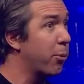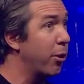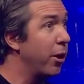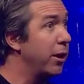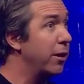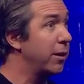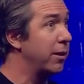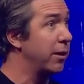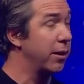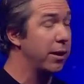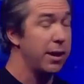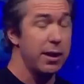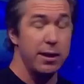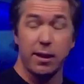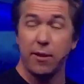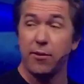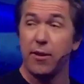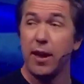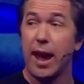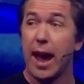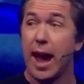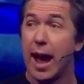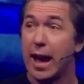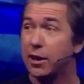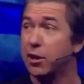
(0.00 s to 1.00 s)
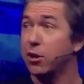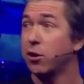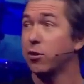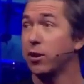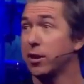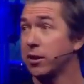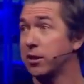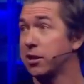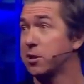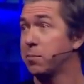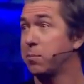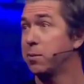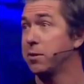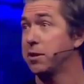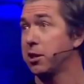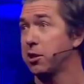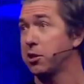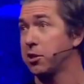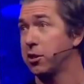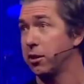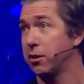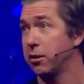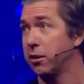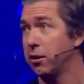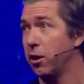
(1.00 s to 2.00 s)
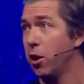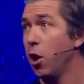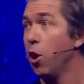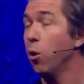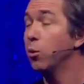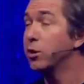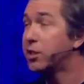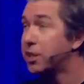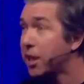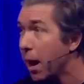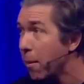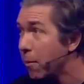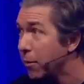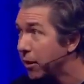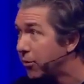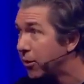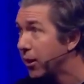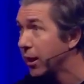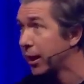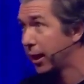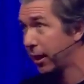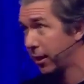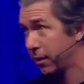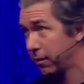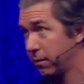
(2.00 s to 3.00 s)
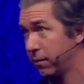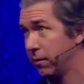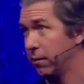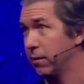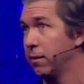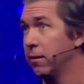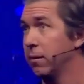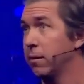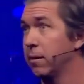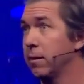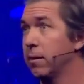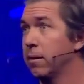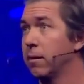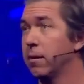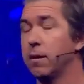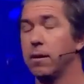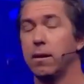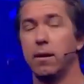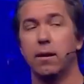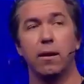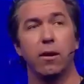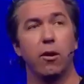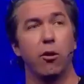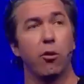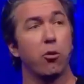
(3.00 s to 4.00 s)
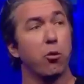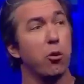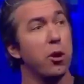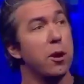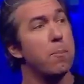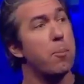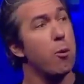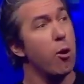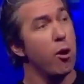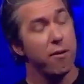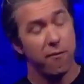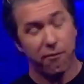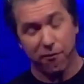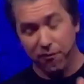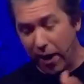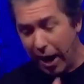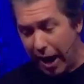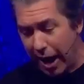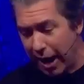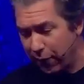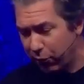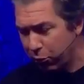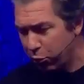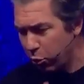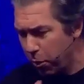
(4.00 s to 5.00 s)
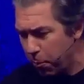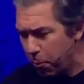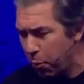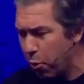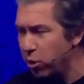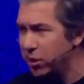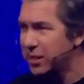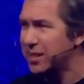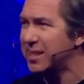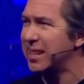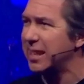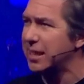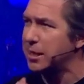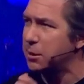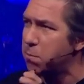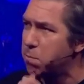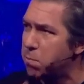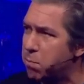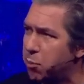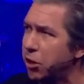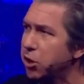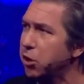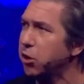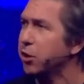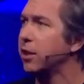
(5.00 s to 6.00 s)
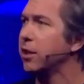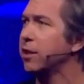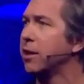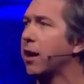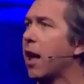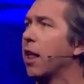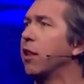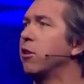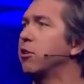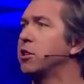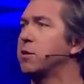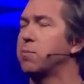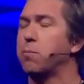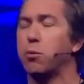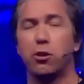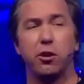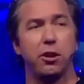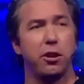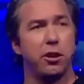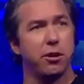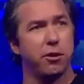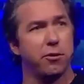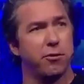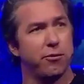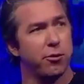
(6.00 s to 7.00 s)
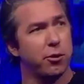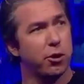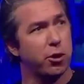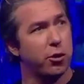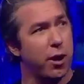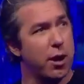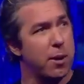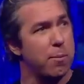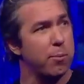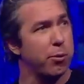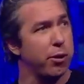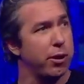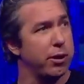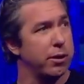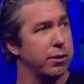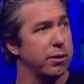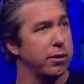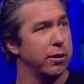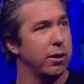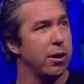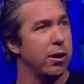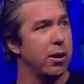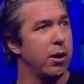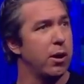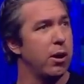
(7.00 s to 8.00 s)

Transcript: Britain that they had to create this position, which got me thinking. 3.5, 3.6 billion dollars per year for Great Britain.